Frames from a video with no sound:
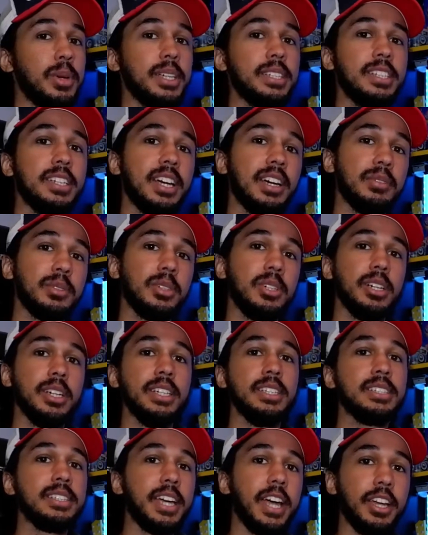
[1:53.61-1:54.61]
question I've
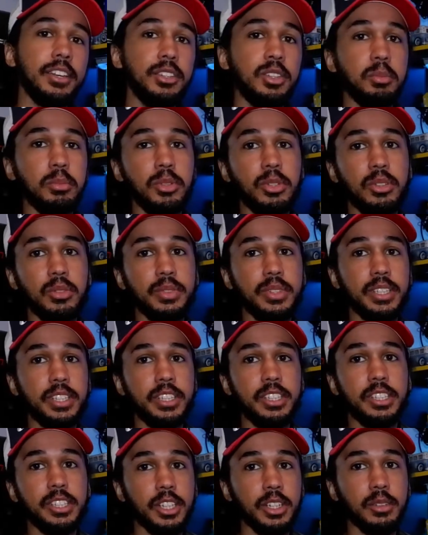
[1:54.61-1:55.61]
got is, can you move
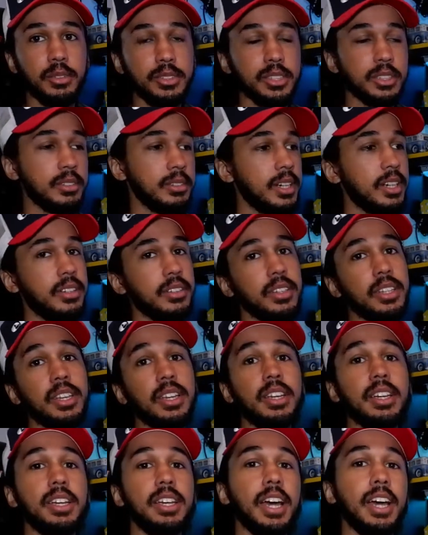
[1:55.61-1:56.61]
these shelves around?
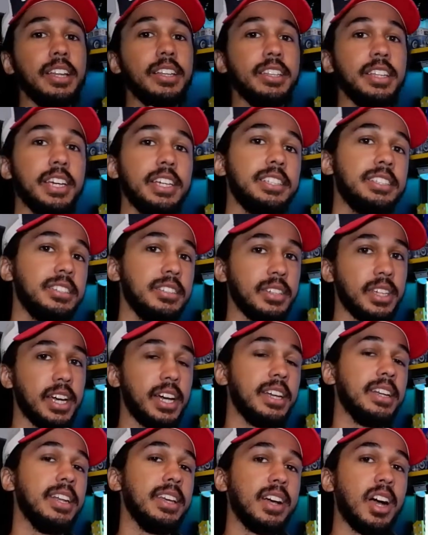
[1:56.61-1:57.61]
And yes, you
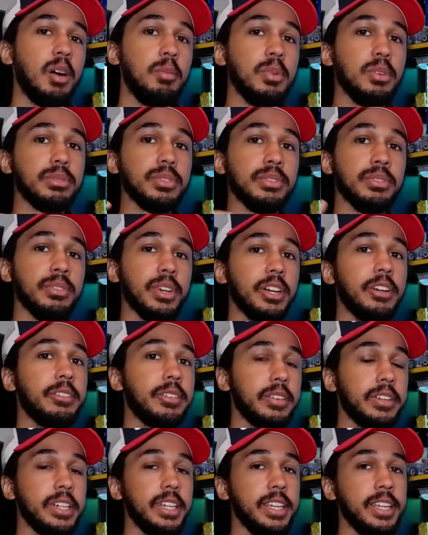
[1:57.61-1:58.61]
can. They come off
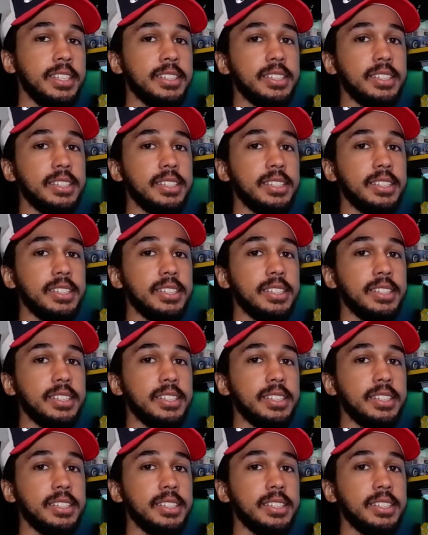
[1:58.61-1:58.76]
very